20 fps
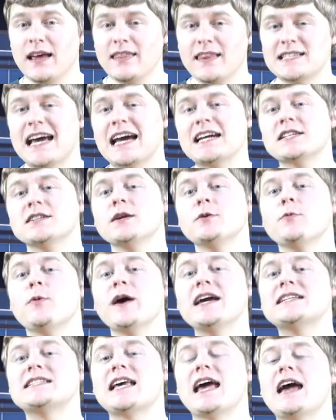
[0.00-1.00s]
This actually
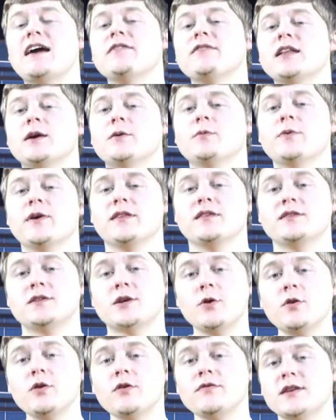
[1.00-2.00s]
weighs heavily with
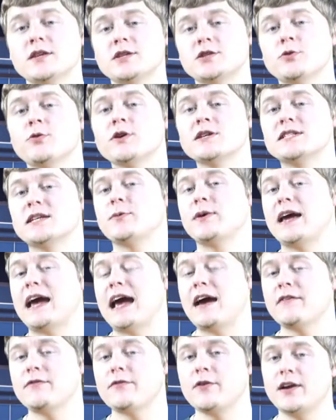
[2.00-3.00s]
two of the stories that we
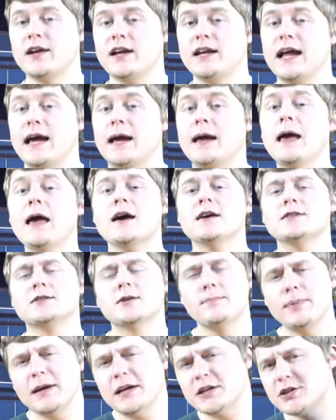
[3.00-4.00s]
have for you today,
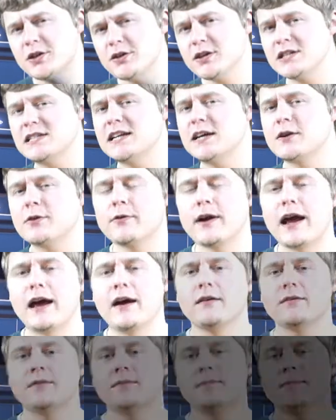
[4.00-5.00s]
so be sure to stick around.